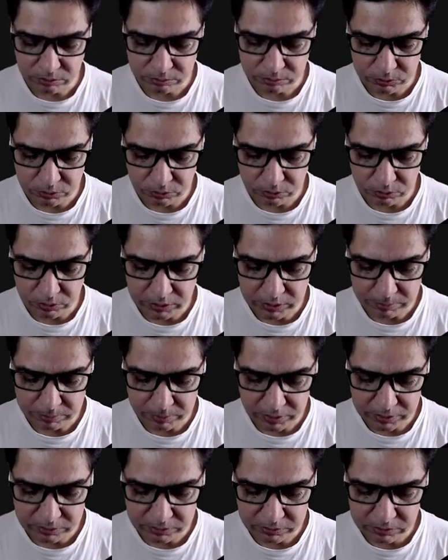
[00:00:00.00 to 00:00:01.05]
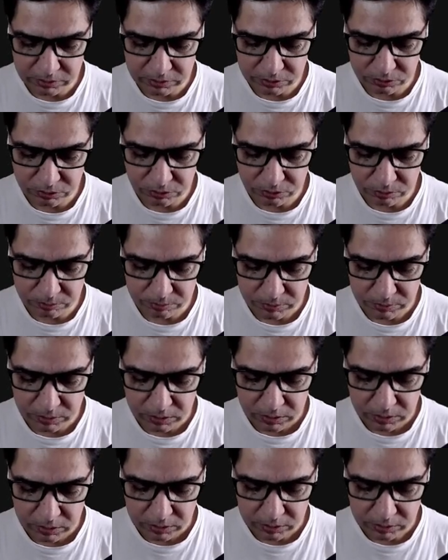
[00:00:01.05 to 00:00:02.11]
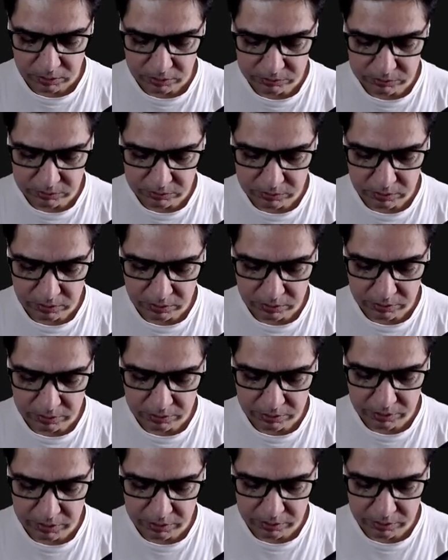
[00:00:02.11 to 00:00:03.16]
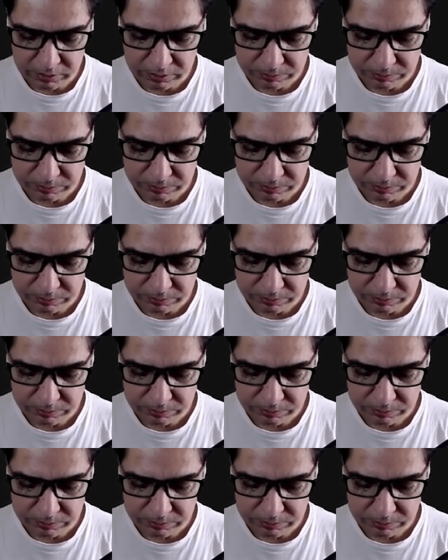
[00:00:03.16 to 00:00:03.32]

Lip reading: So Guillain-Barré syndrome is a rare